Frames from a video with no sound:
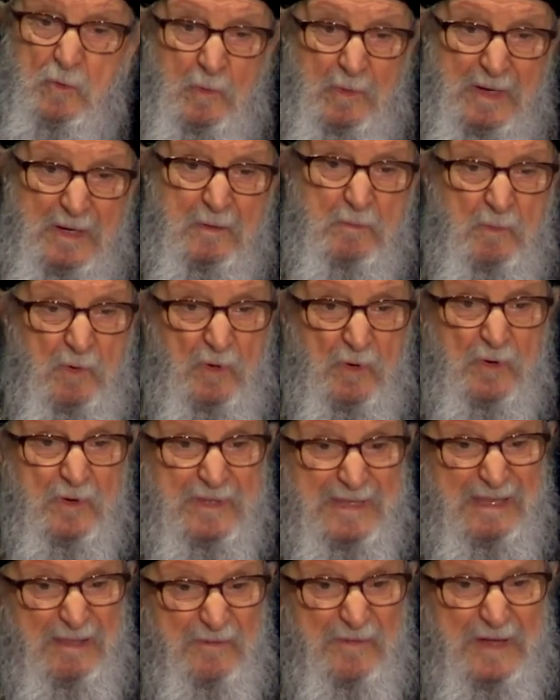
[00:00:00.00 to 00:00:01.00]
one more
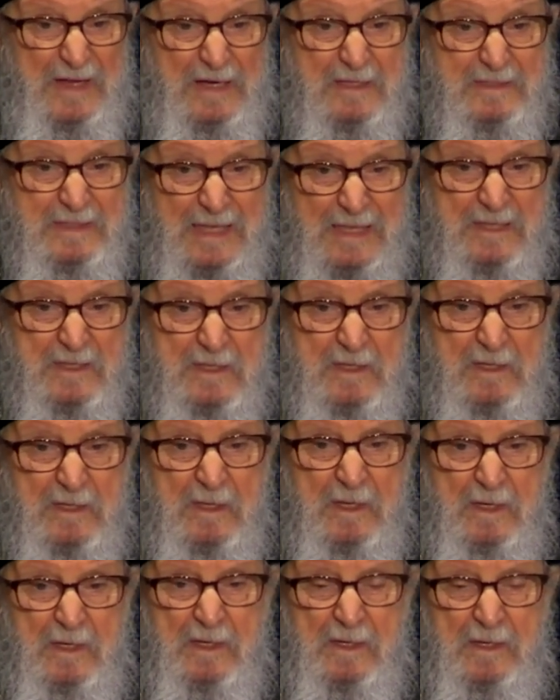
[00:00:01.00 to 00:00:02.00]
difficult task,
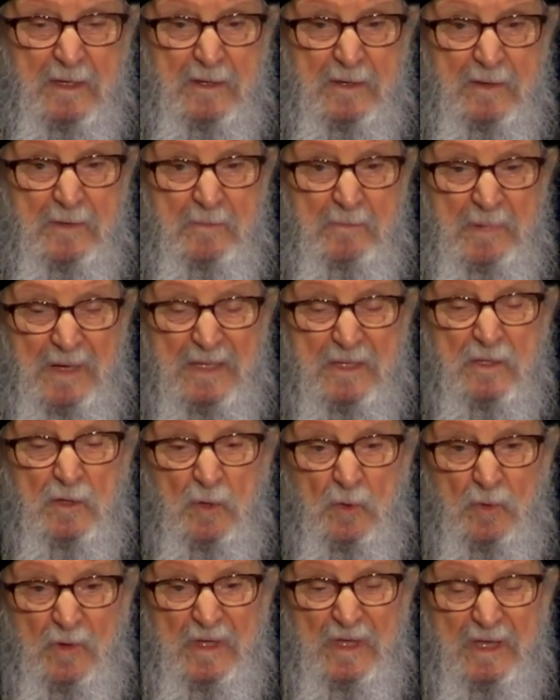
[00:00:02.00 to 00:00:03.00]
but
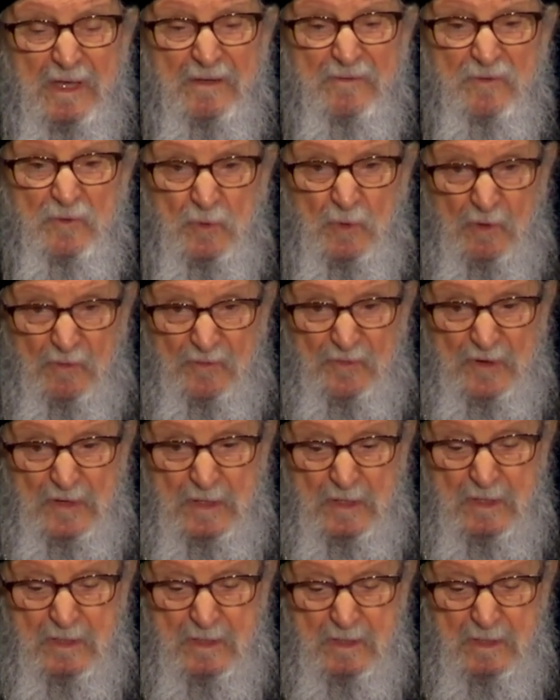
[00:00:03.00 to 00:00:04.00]
we have to offer
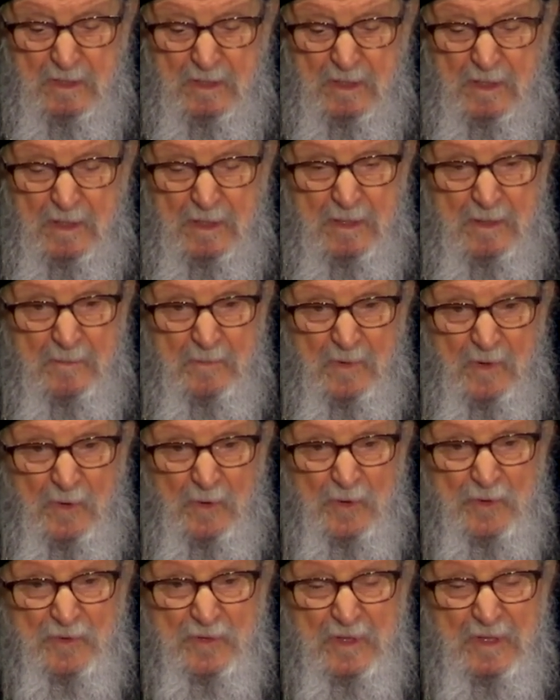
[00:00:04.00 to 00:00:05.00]
it
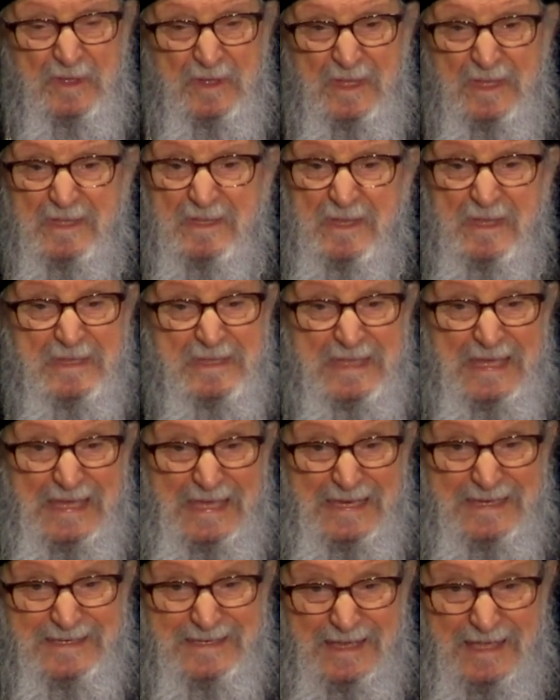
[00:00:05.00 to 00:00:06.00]
because this is
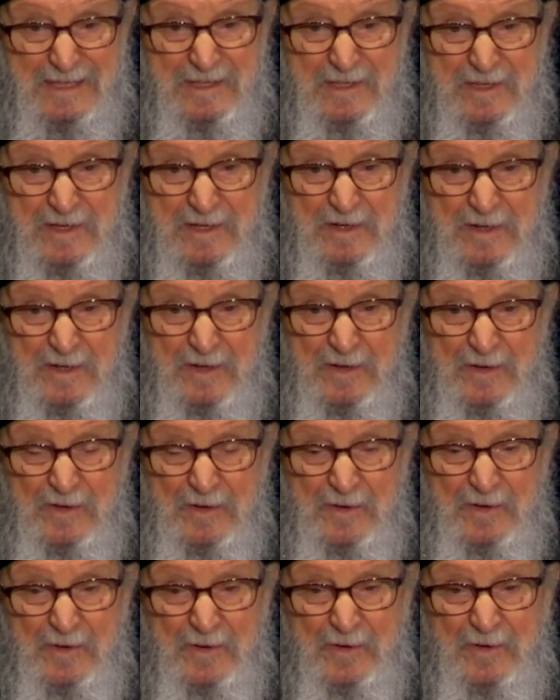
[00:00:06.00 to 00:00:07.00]
a task
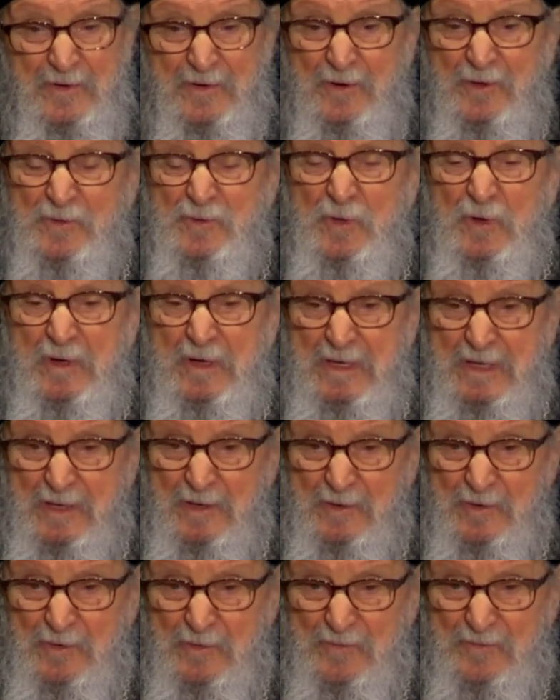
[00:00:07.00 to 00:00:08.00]
not
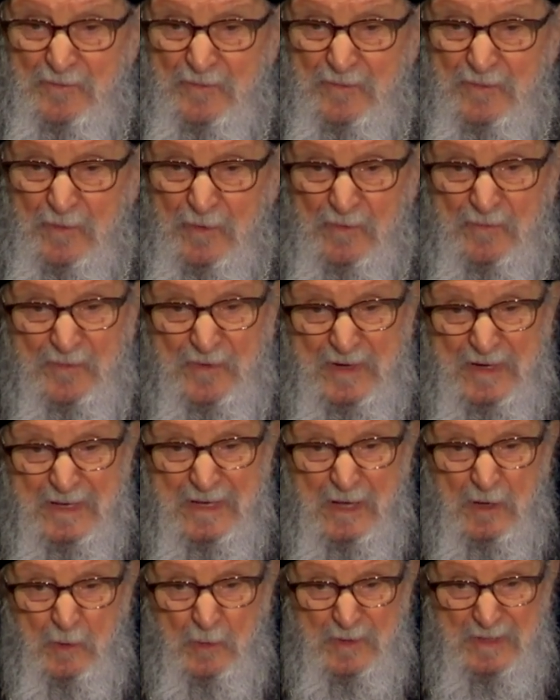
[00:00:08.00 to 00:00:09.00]
only of
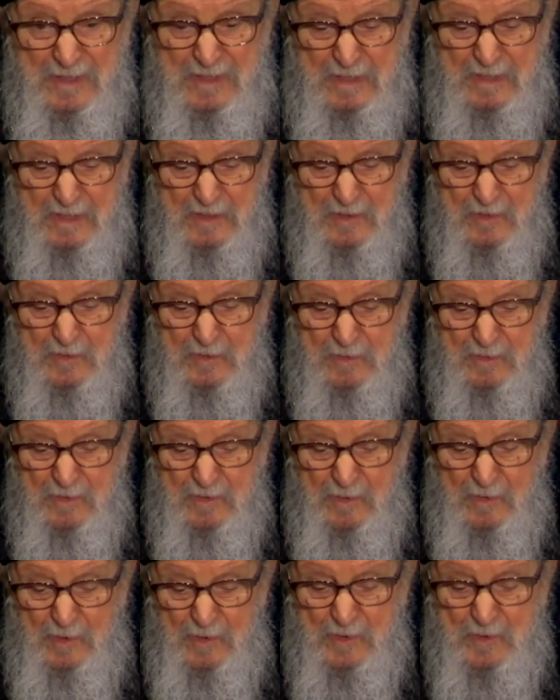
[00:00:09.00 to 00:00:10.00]
offering a witness to
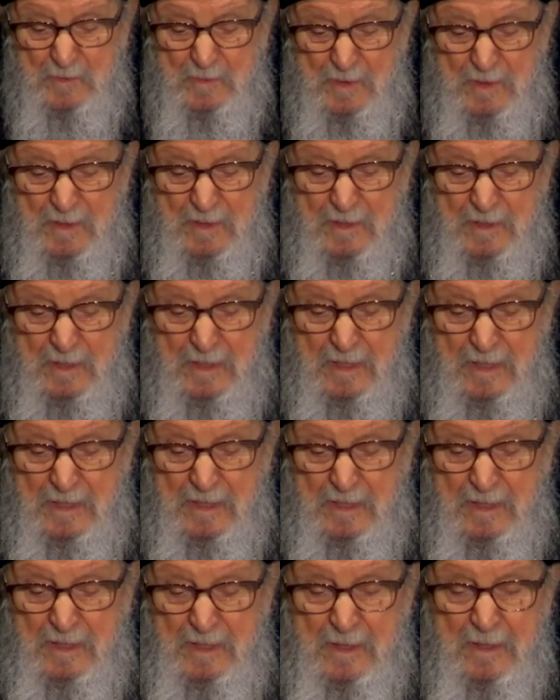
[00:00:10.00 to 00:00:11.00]
the gospel,
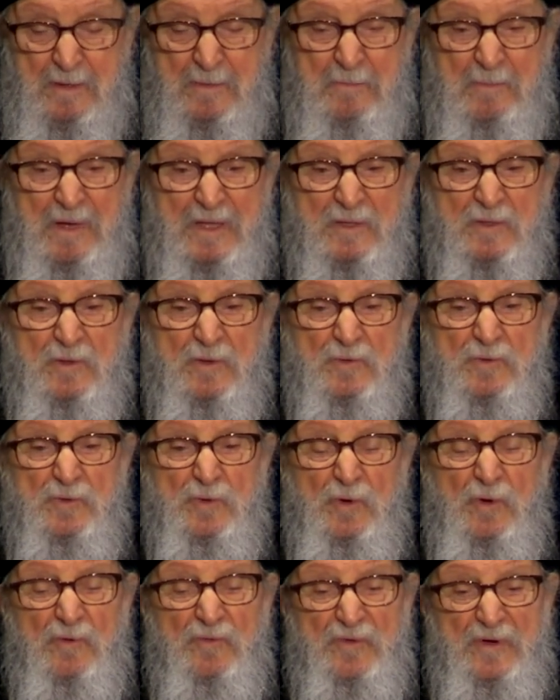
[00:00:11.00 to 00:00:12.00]
but
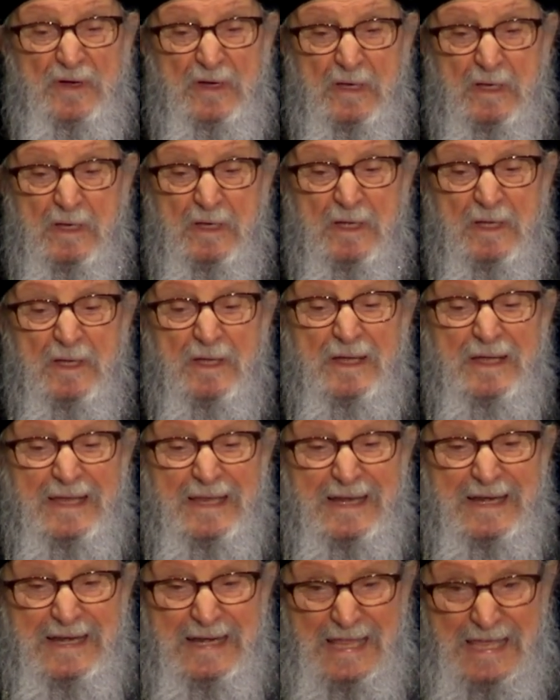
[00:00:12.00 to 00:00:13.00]
to offering
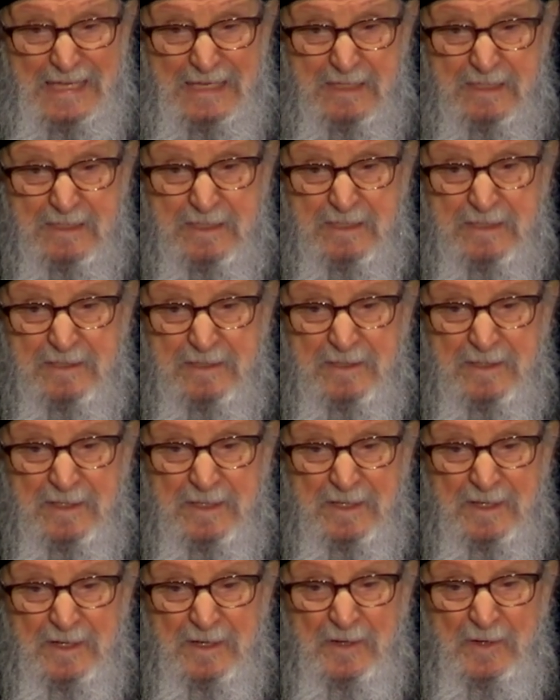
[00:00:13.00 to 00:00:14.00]
light
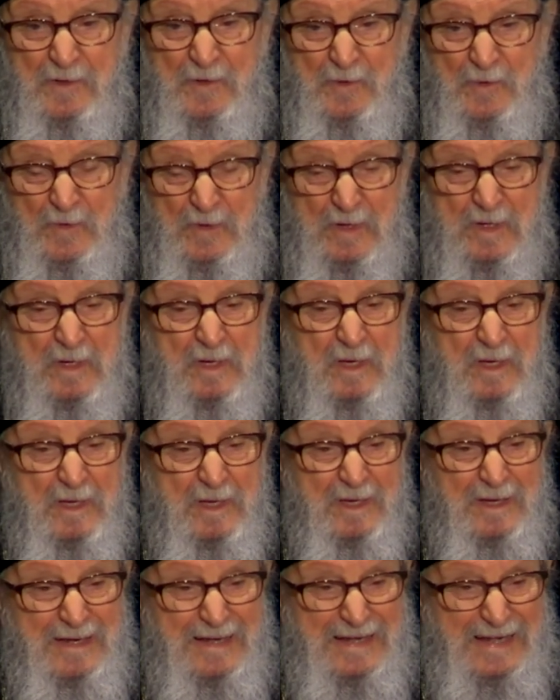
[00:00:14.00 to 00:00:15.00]
when
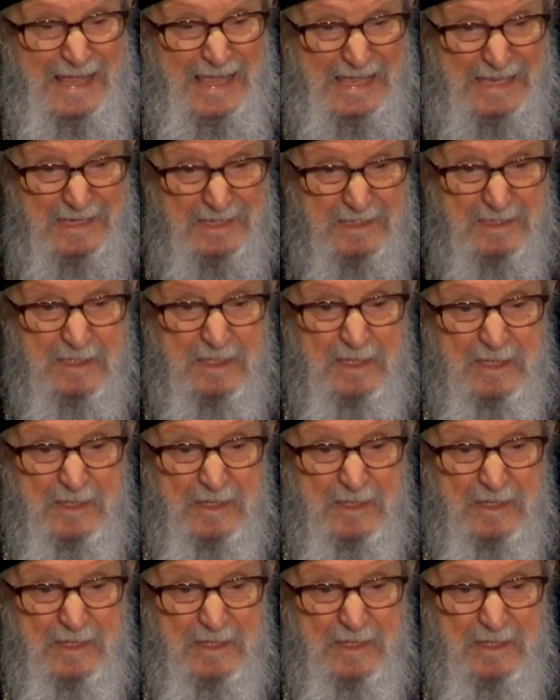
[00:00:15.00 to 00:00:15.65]
light